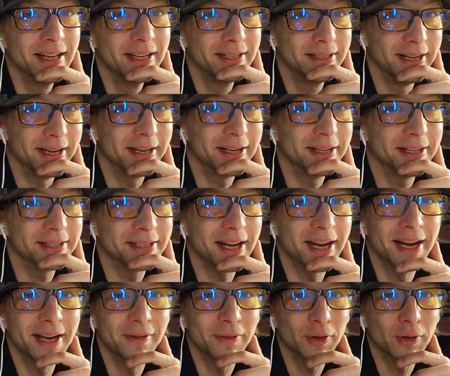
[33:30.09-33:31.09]
Doug is
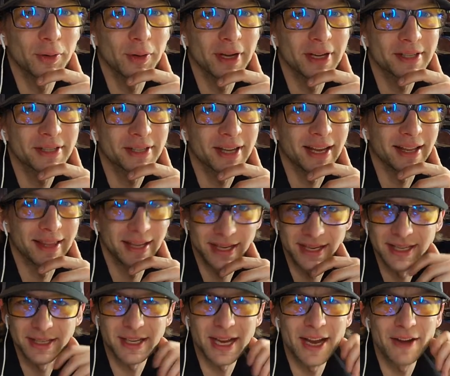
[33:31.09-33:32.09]
high request. I think
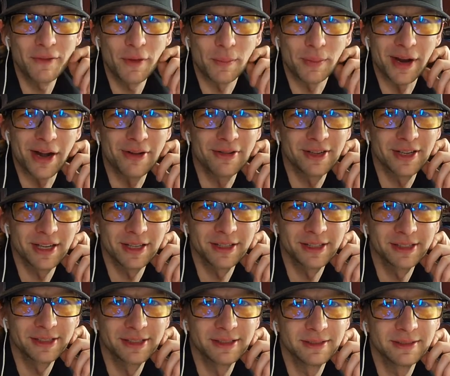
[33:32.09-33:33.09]
he's kind of a brown
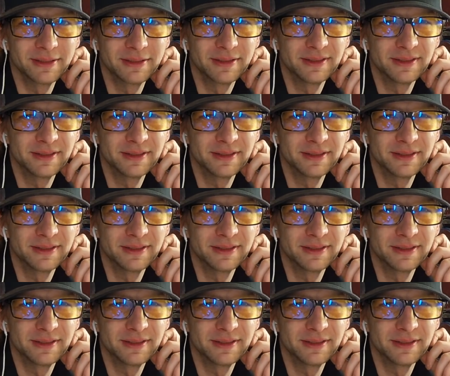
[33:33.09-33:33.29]
color.